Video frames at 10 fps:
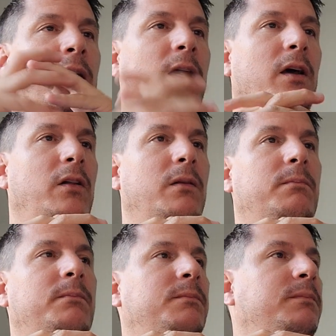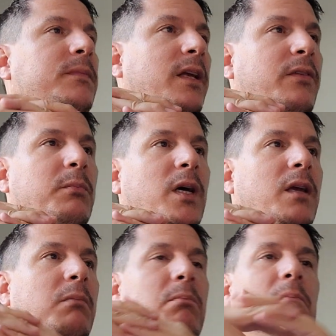Hey all, that's
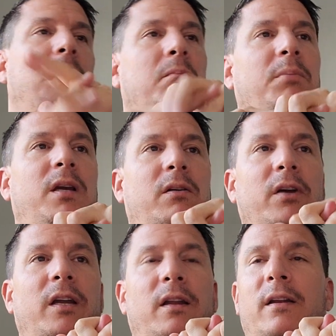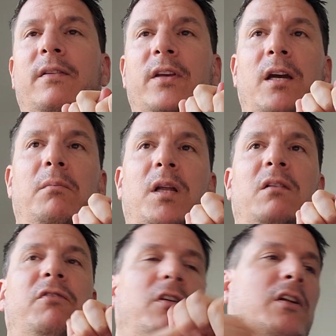my peer graded assignment
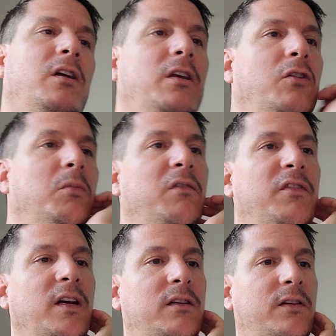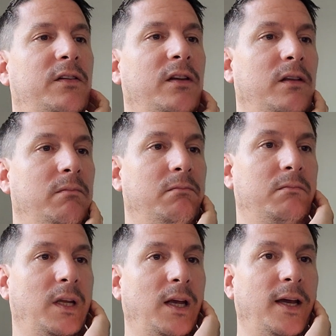for the human factors
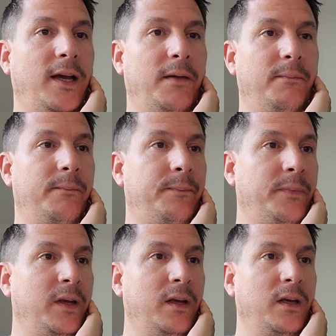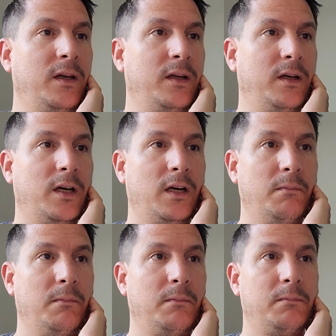in AI.
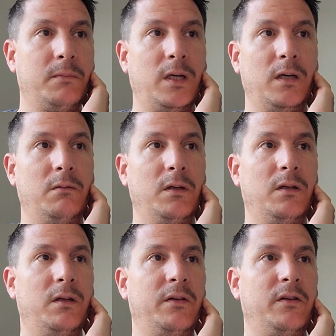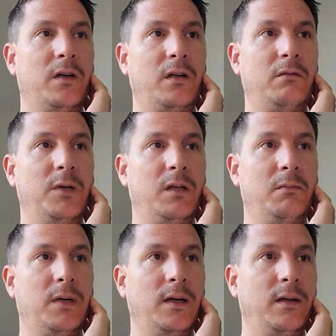I'll start with
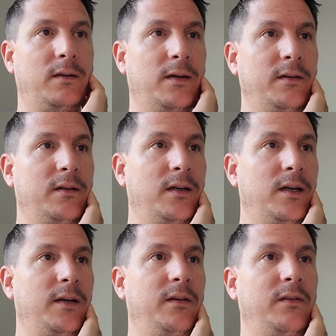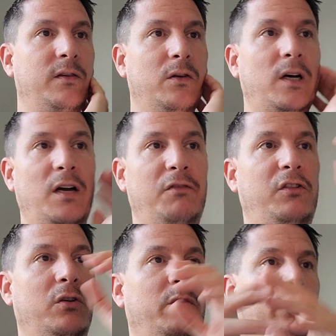my task analysis. So I have
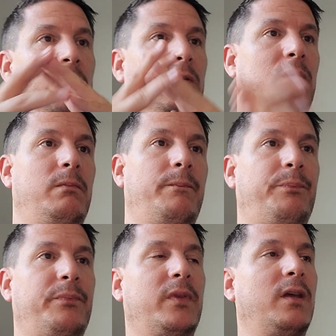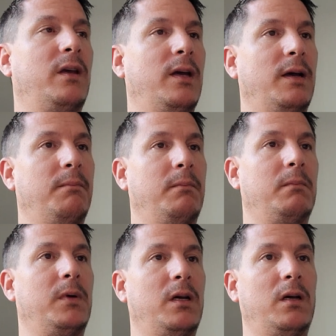chosen
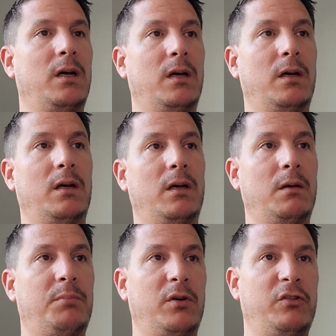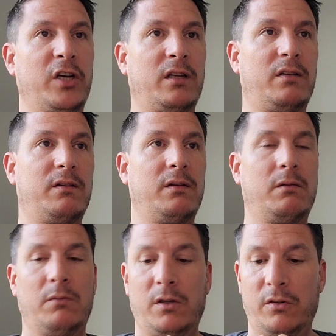a project
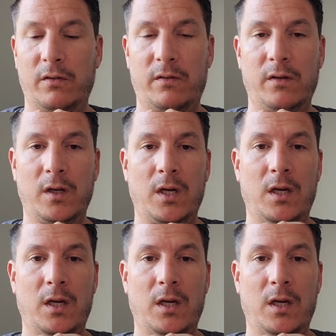which is